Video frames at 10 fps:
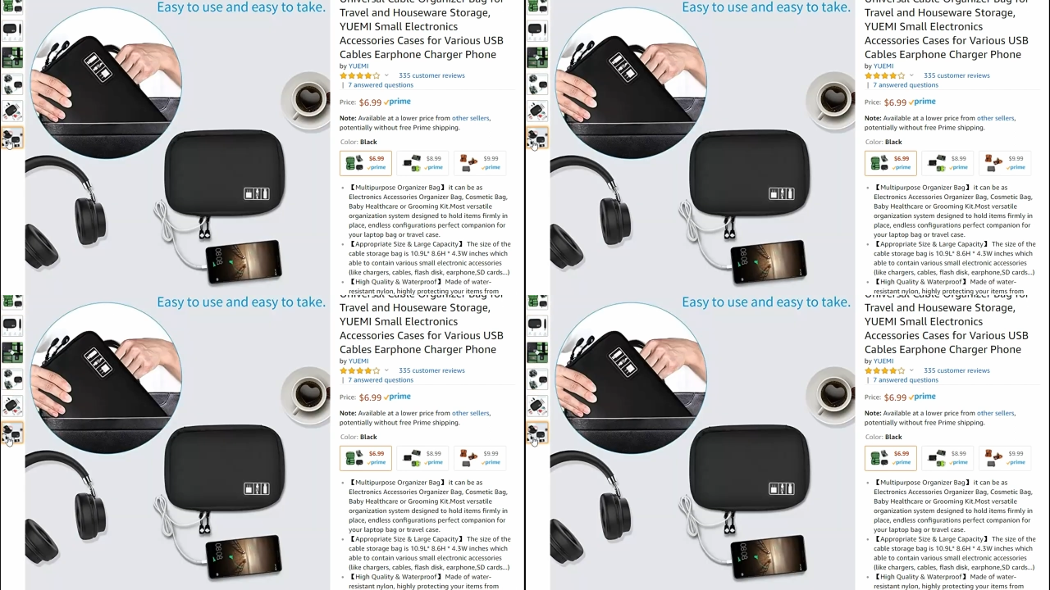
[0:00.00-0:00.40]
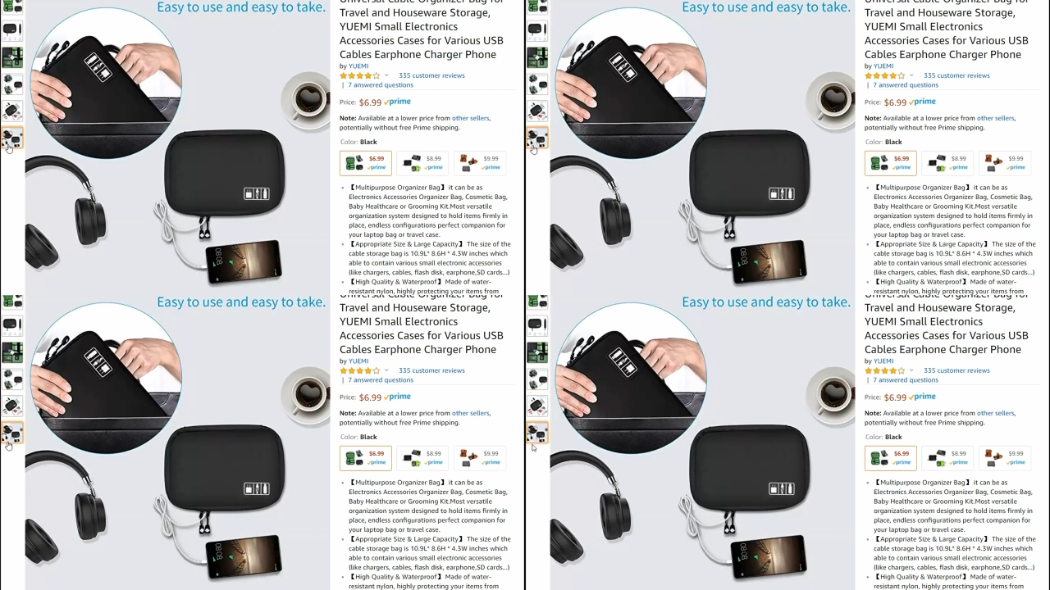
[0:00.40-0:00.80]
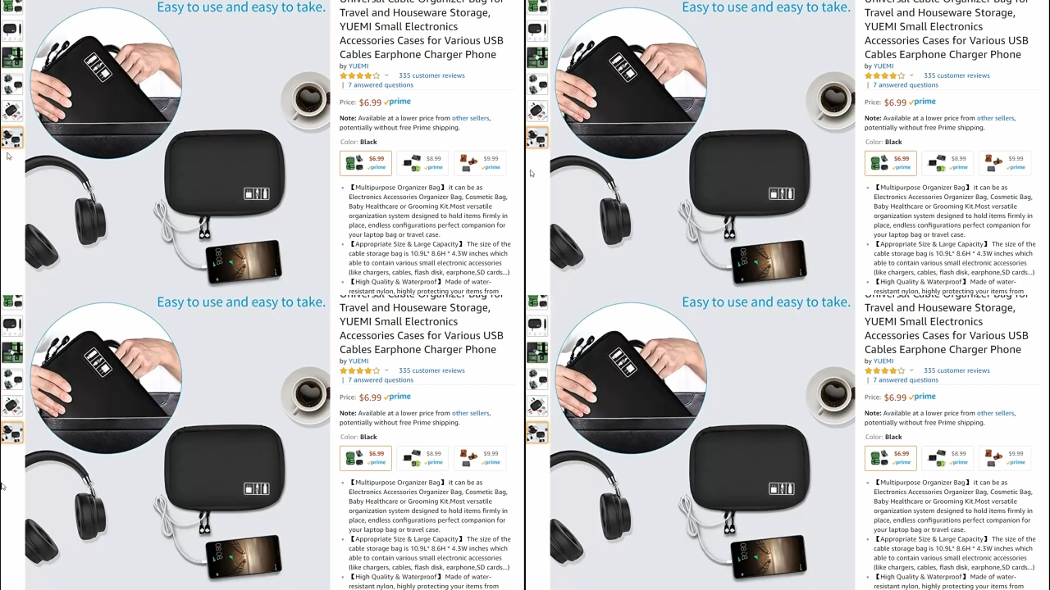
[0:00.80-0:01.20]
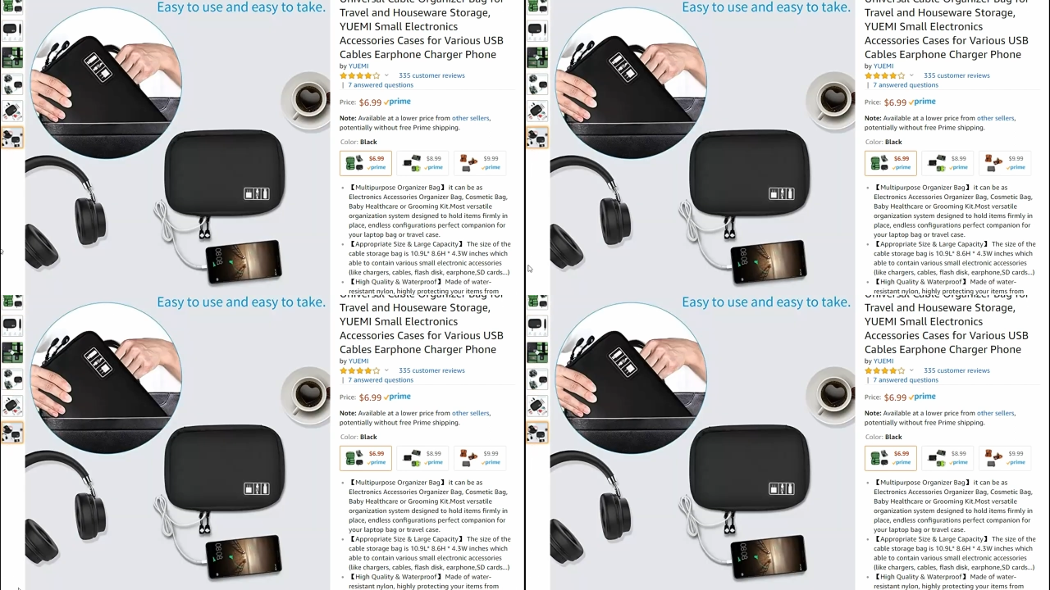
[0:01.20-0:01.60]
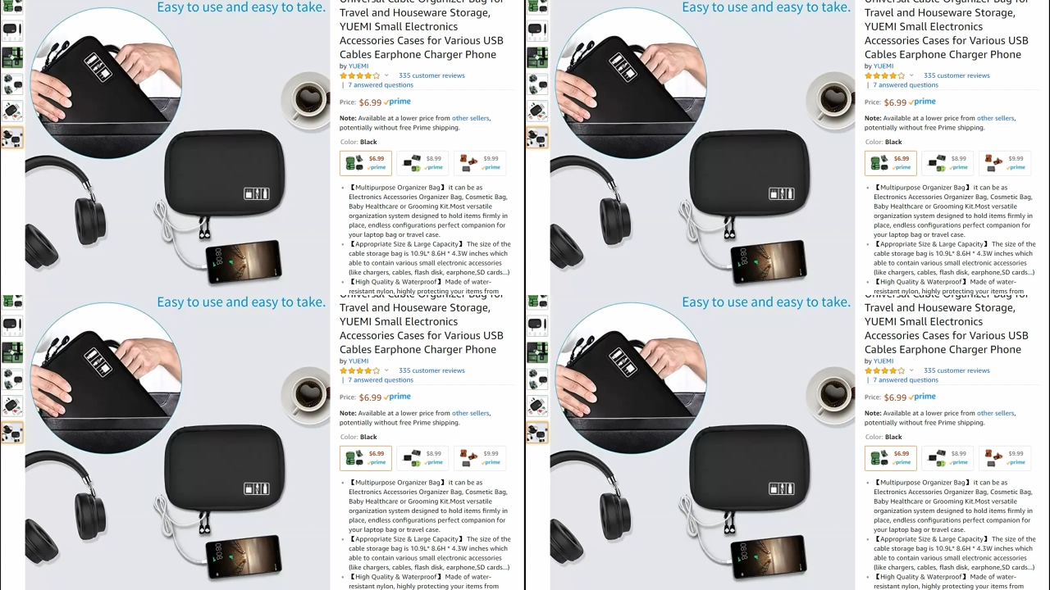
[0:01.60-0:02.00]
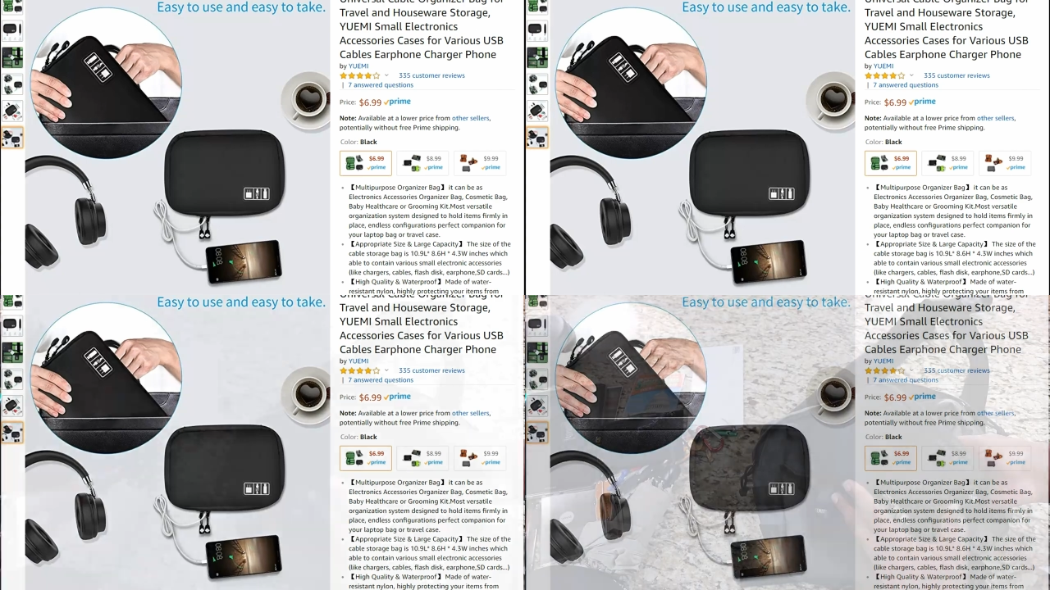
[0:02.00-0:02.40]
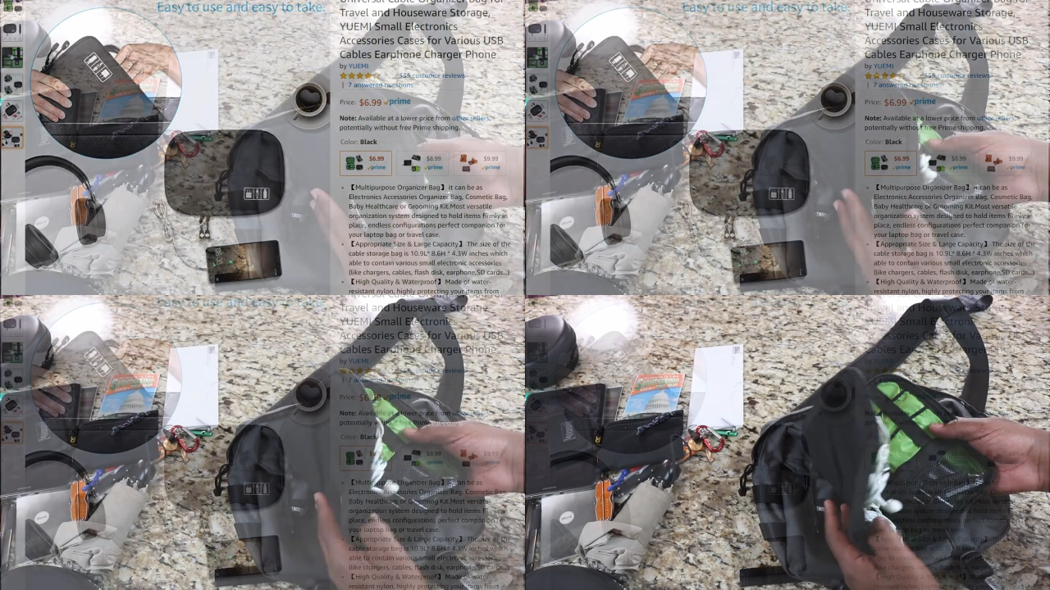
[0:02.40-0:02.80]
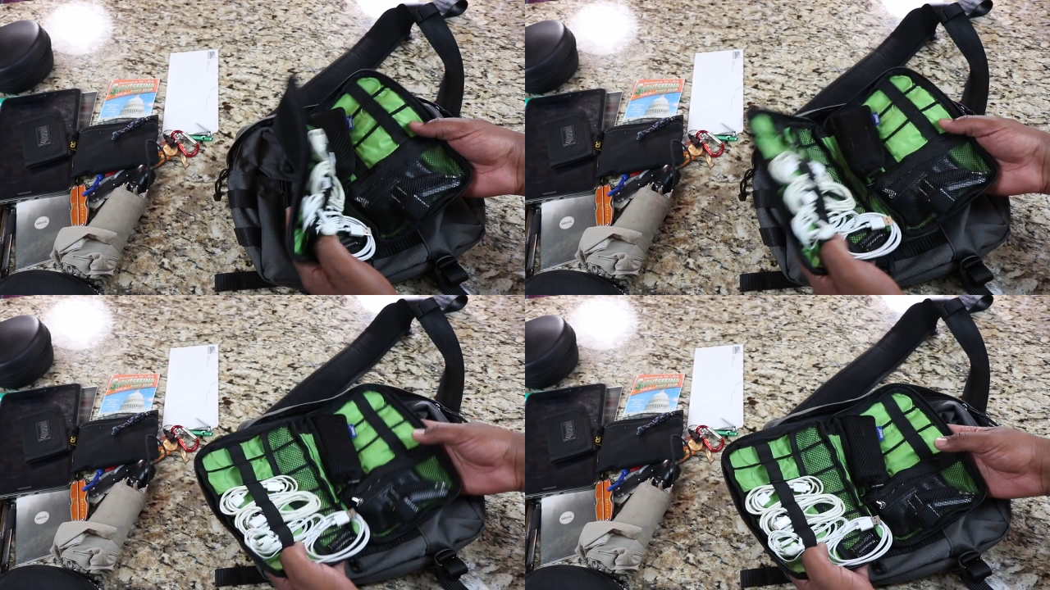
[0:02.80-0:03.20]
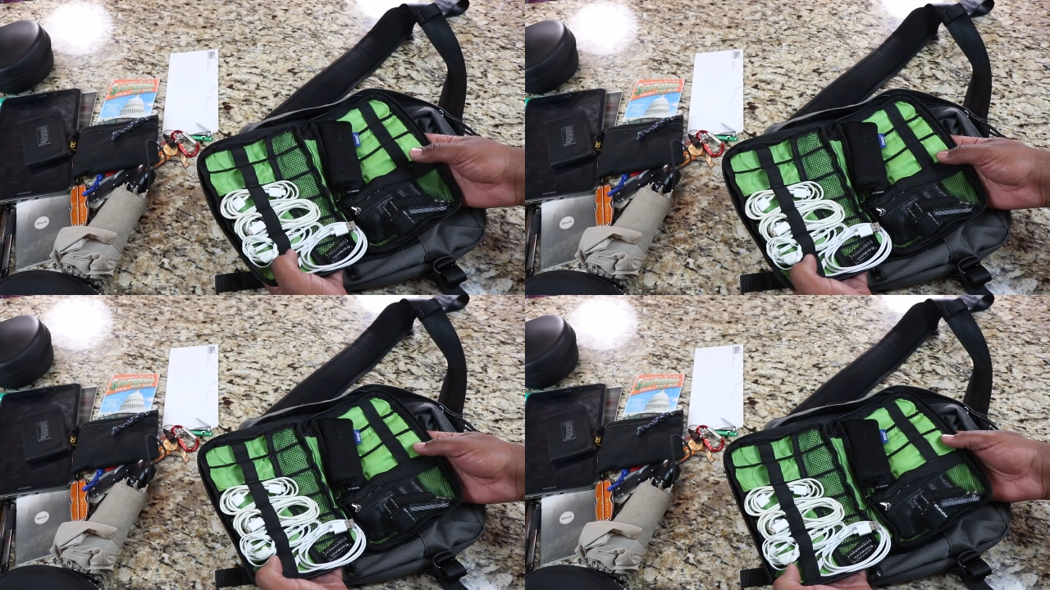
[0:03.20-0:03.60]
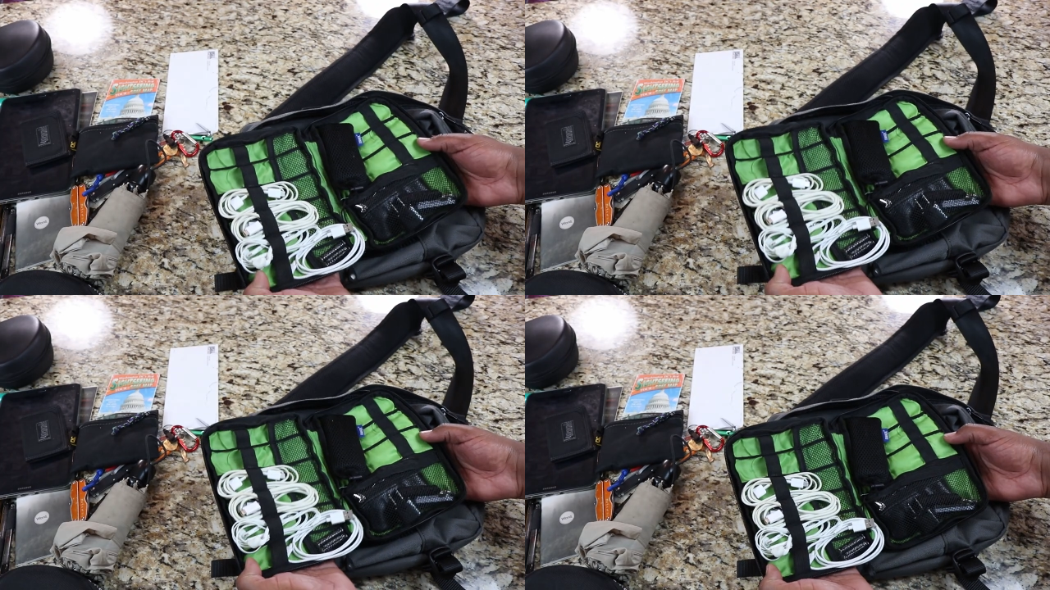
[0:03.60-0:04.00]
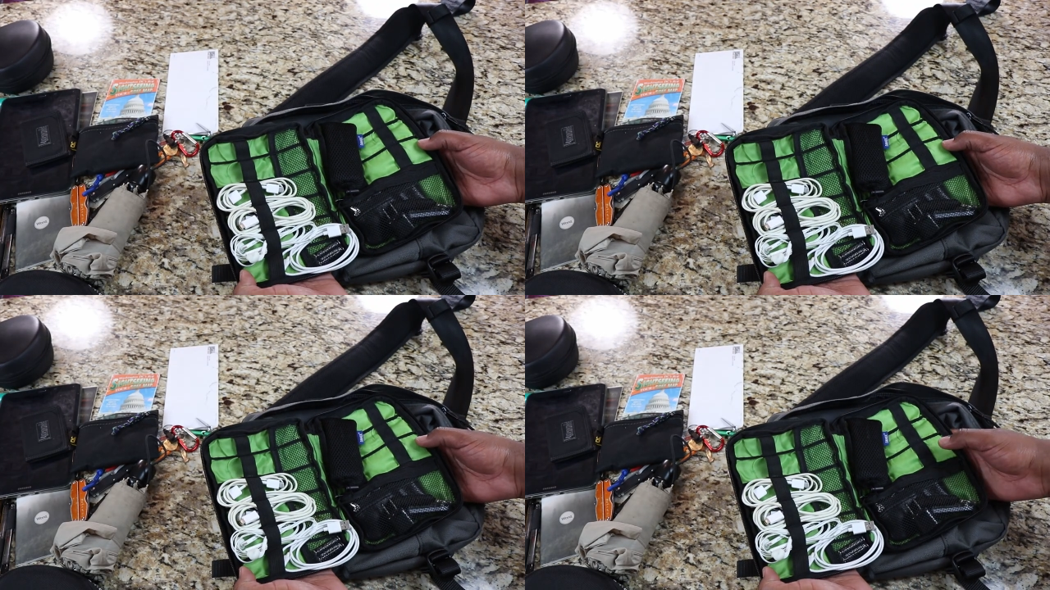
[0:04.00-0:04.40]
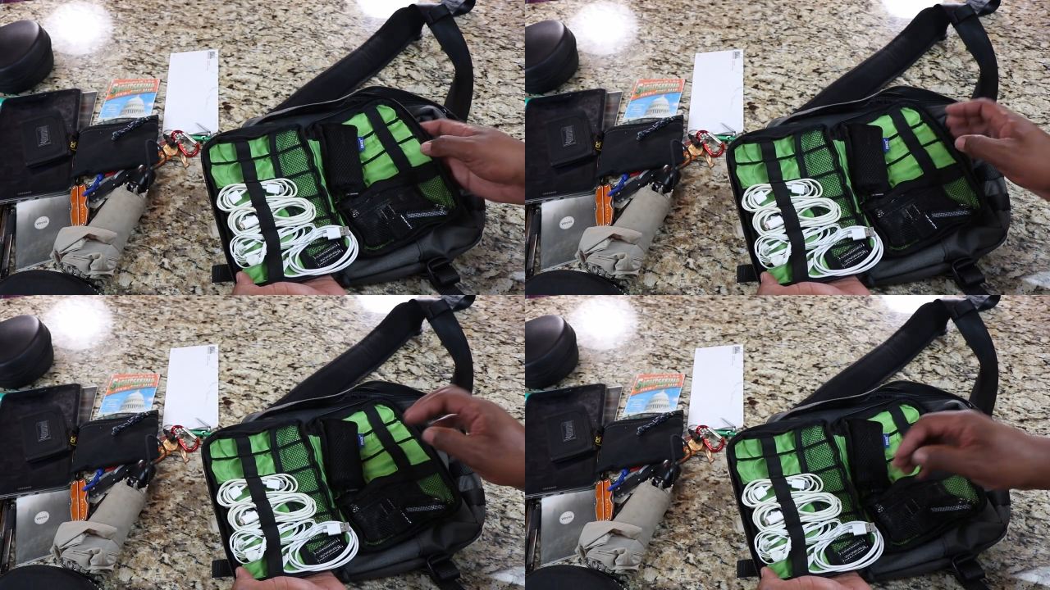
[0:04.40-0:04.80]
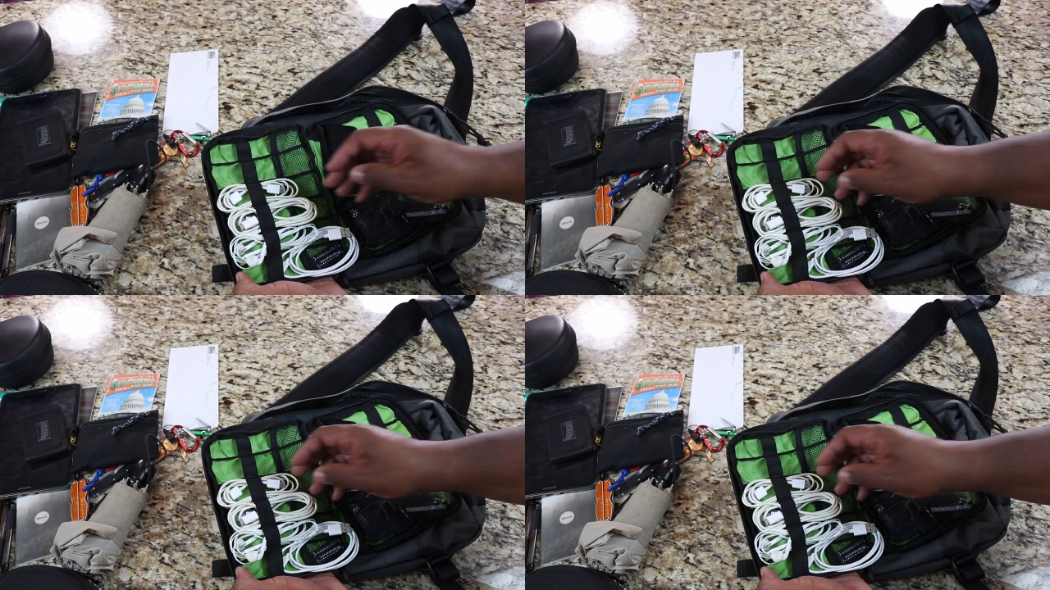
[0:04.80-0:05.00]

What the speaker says: (no speaker visible)